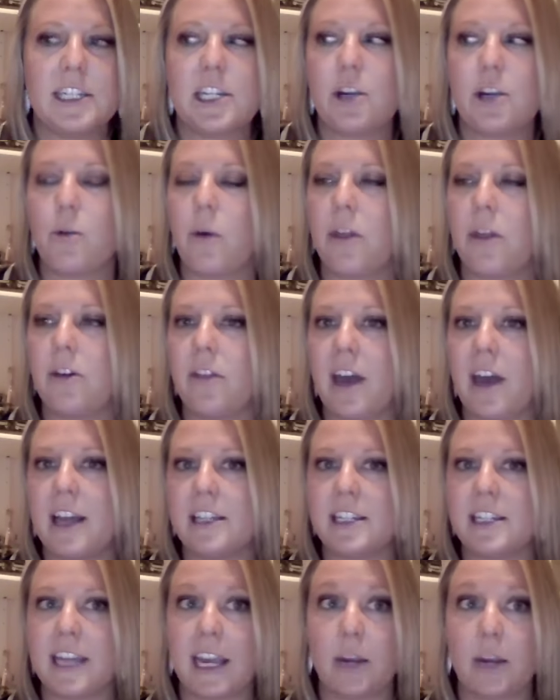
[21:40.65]
So whether
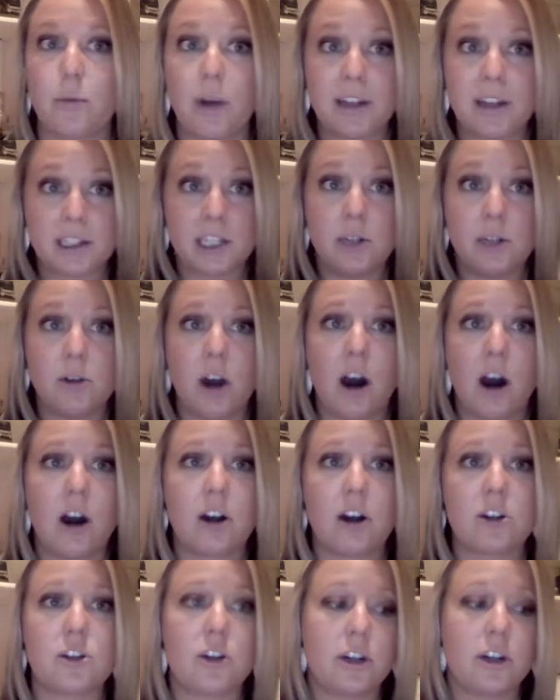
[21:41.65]
that's like rescue
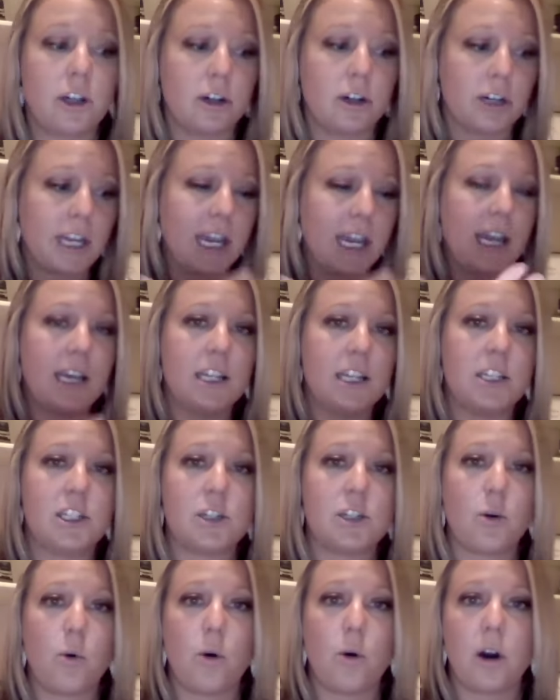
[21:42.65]
dogs or your kids
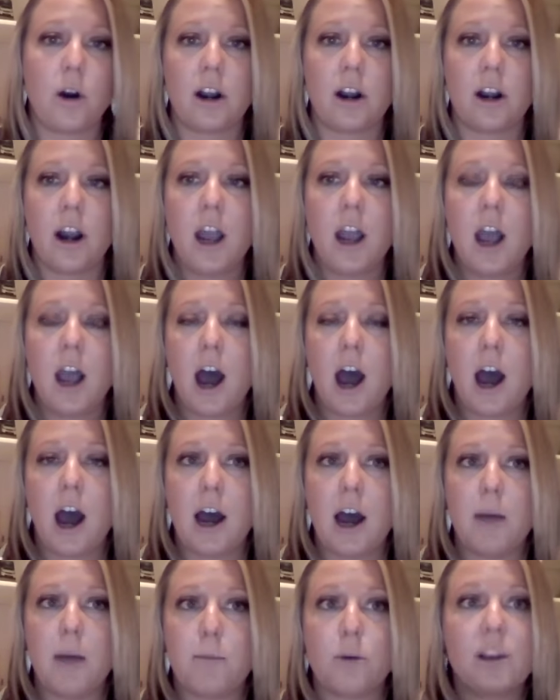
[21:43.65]
or
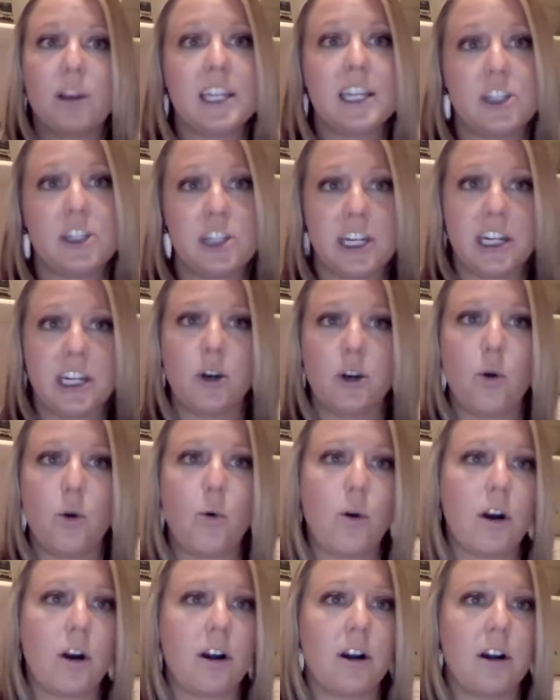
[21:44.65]
um, religion
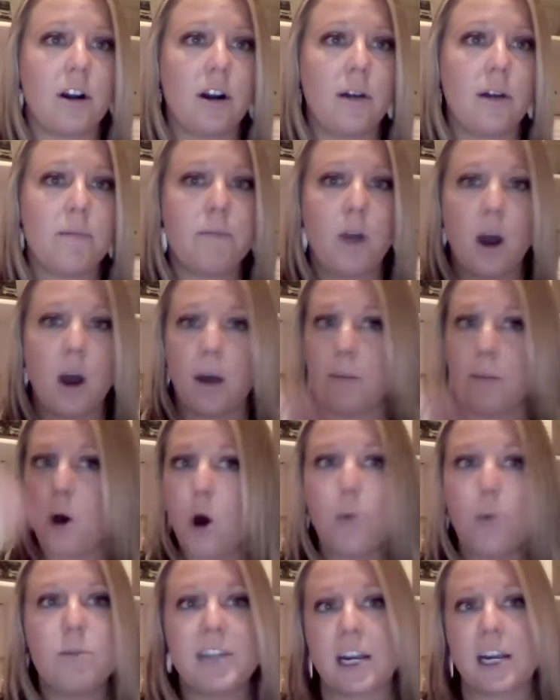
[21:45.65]
or um,
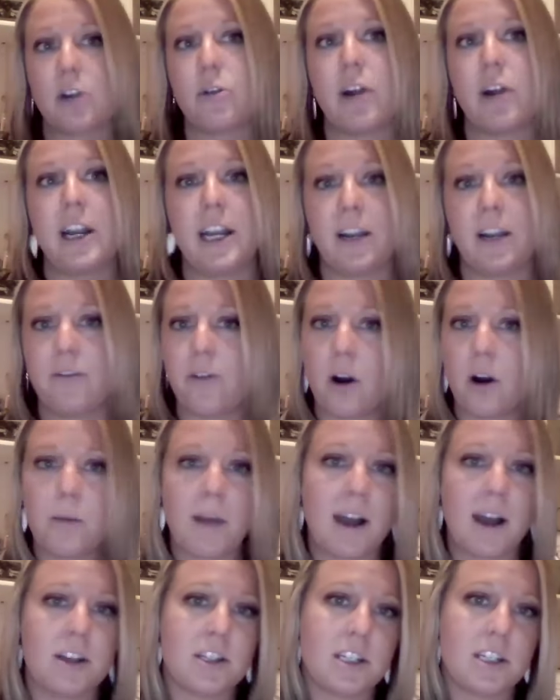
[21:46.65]
home decorating,
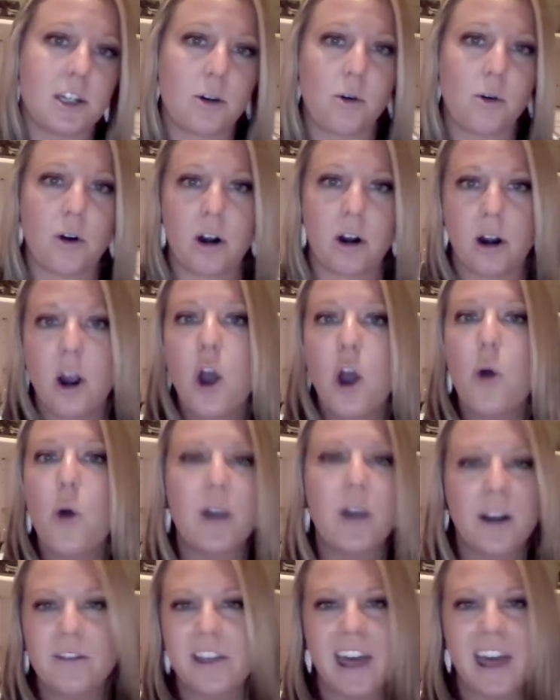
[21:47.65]
farmhouse decor,
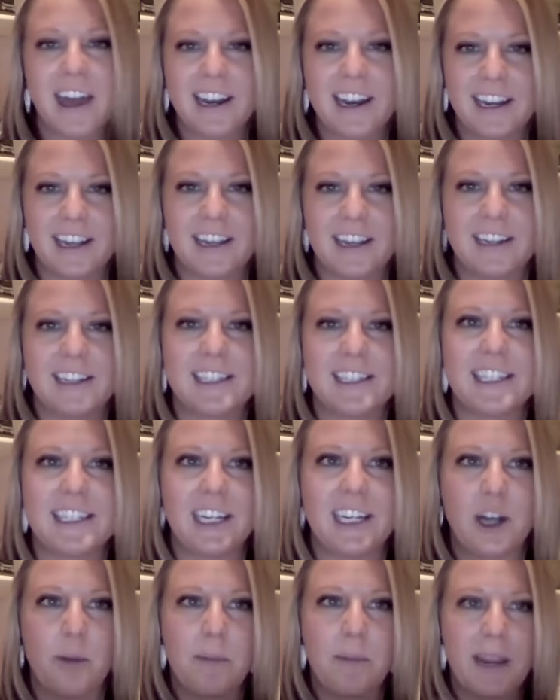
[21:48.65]
whatever that is,
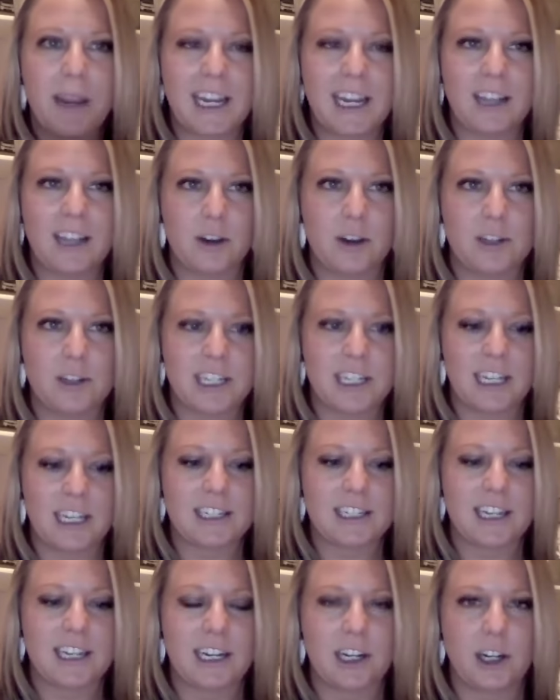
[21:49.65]
you know, picking those
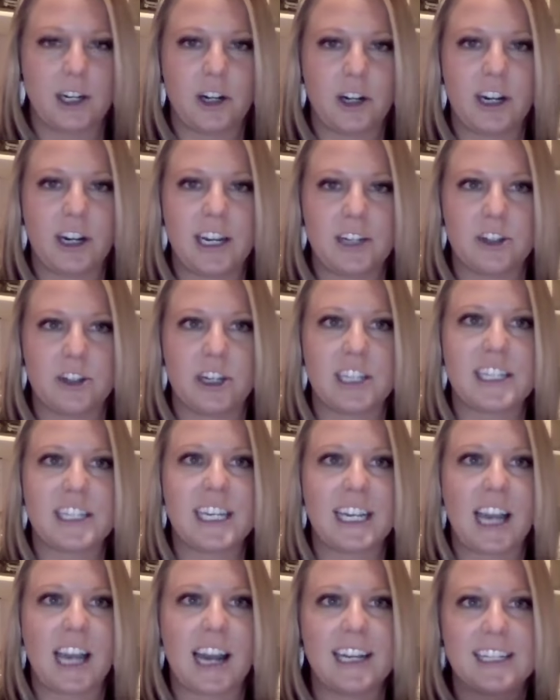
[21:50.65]
things that are your interest
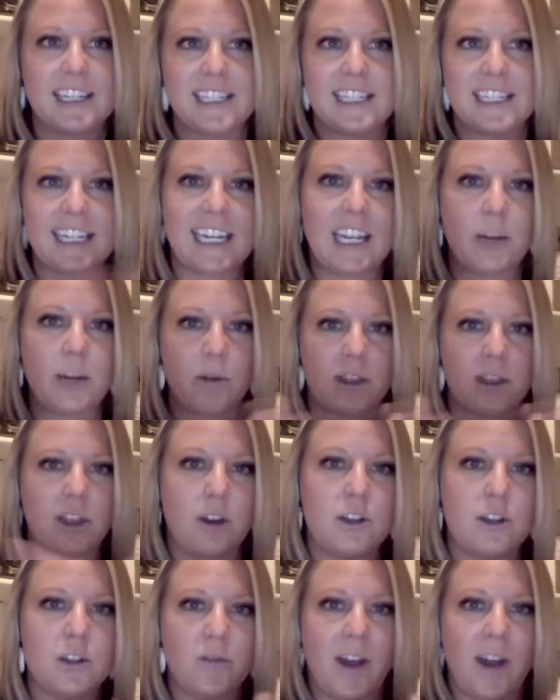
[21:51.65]
and kind of sticking with
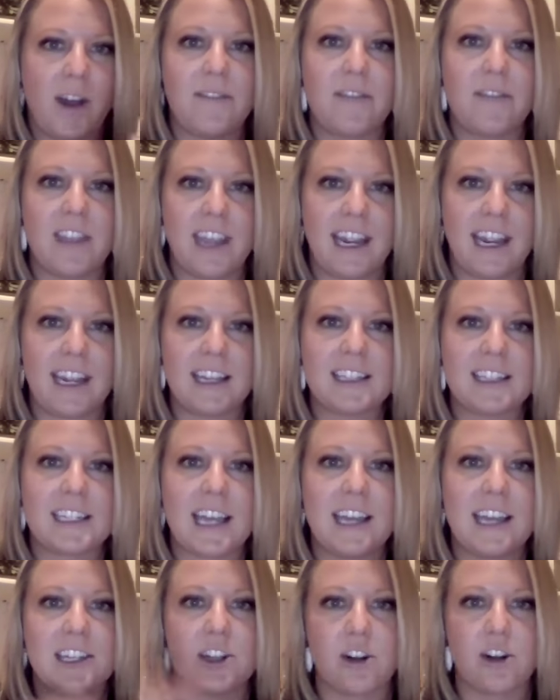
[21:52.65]
those five things
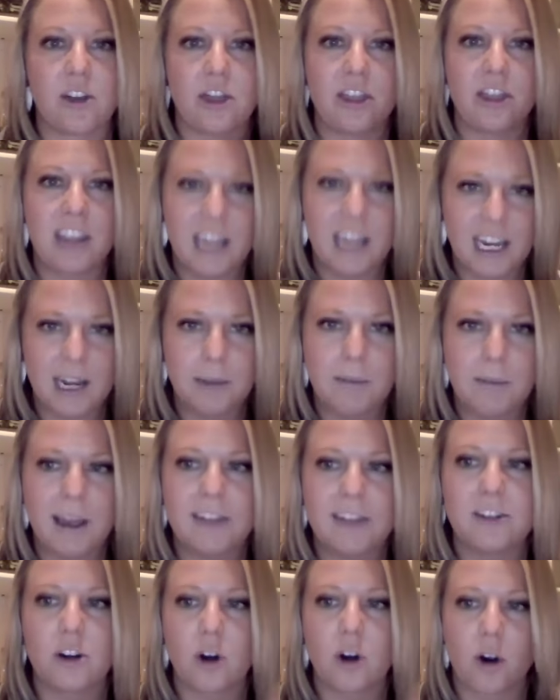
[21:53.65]
as your theme,
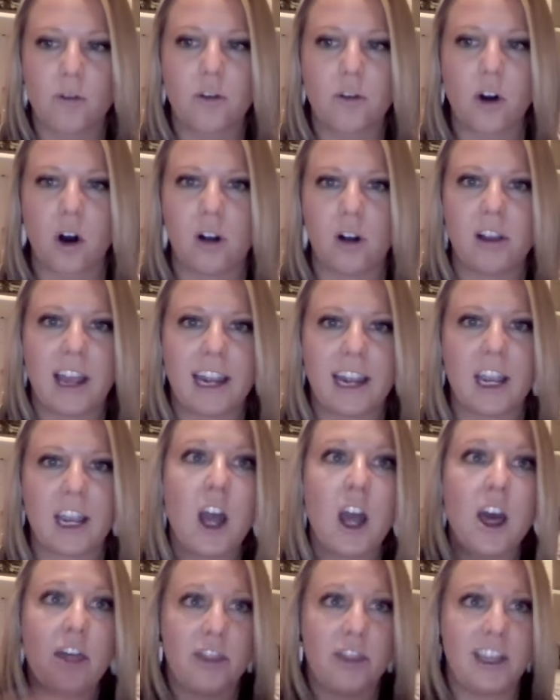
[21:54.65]
as your overall like
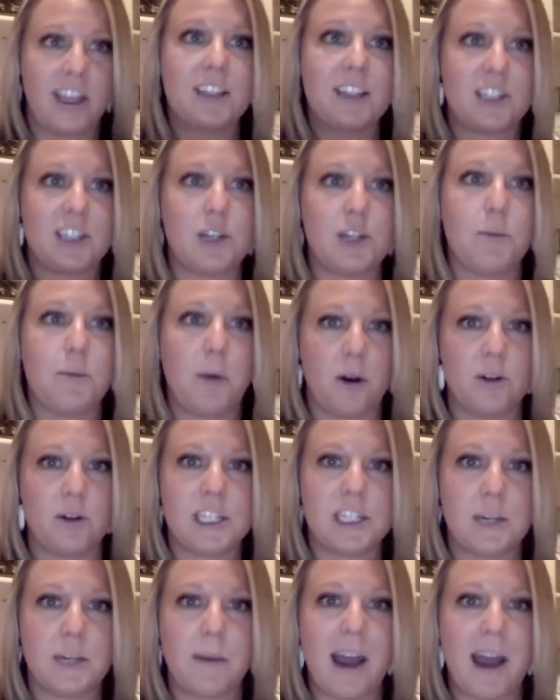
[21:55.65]
things to
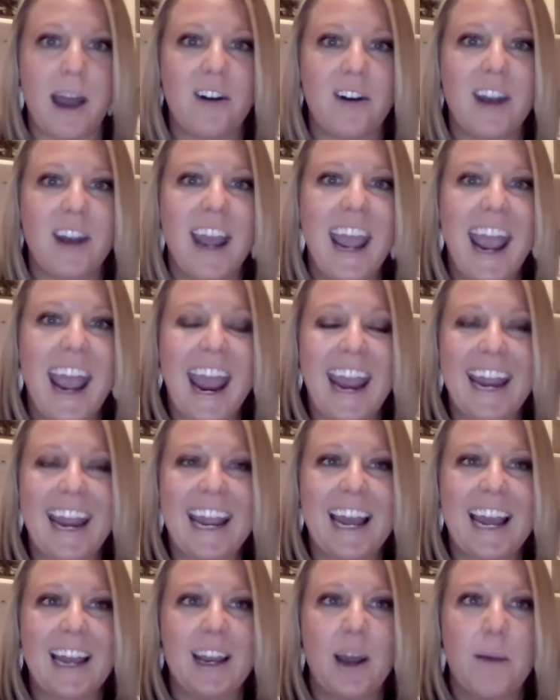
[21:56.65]
post about
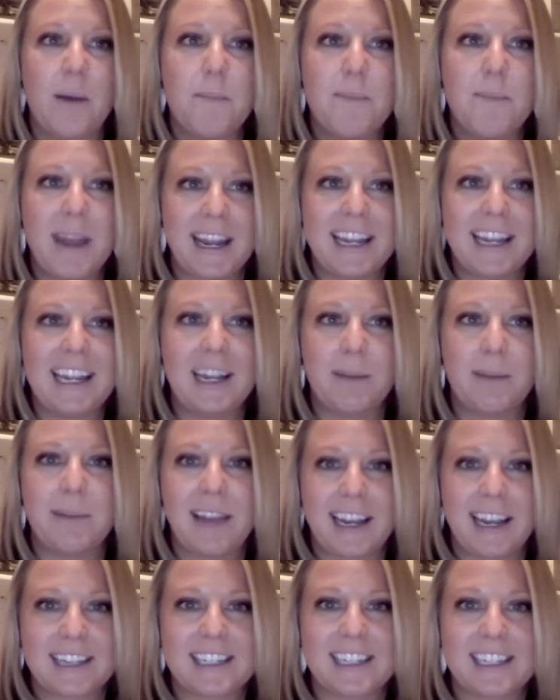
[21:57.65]
and making
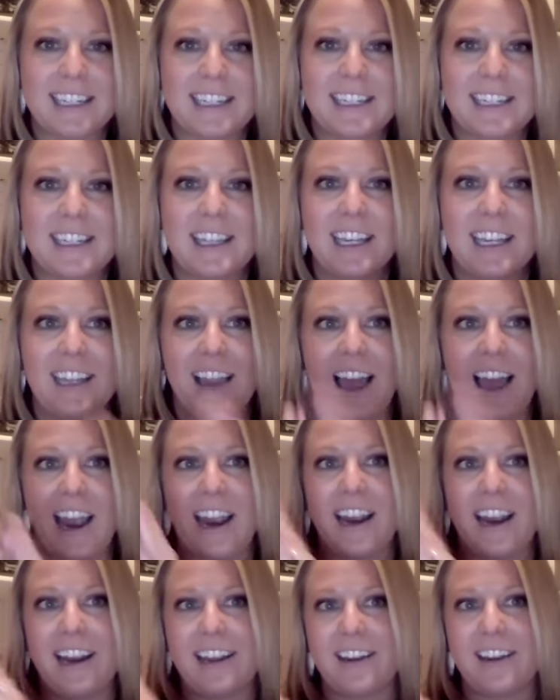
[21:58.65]
plexus the
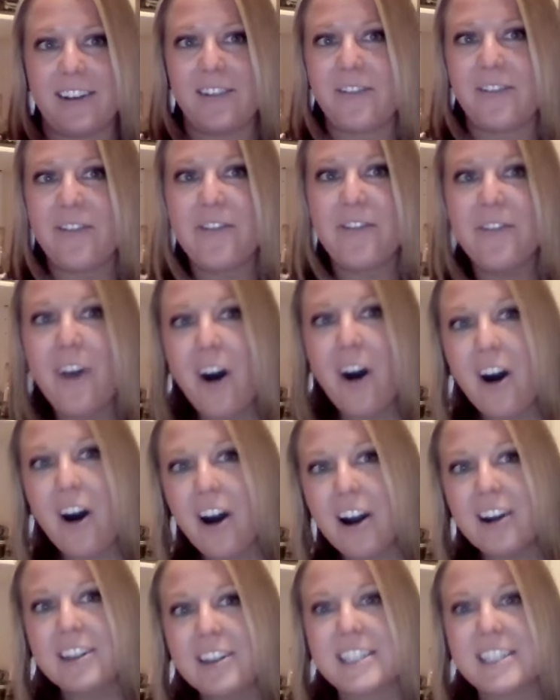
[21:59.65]
like or